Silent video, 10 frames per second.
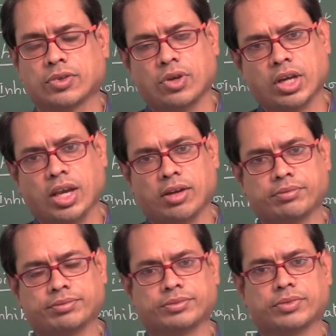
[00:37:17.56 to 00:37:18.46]
Okay.
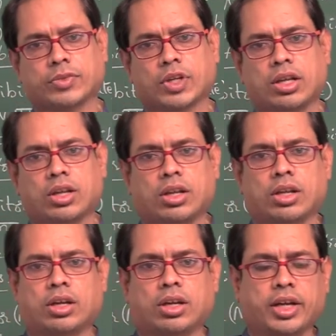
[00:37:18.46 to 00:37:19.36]

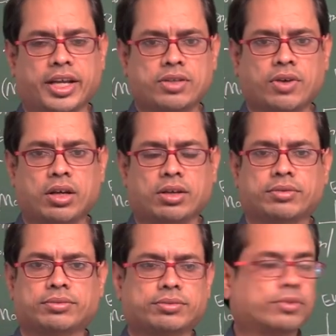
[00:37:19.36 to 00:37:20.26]
Next one,
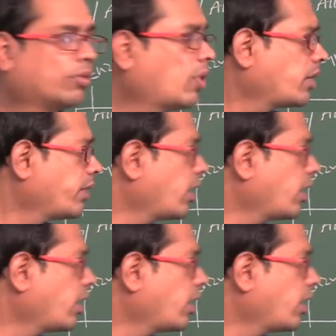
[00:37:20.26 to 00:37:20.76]
what we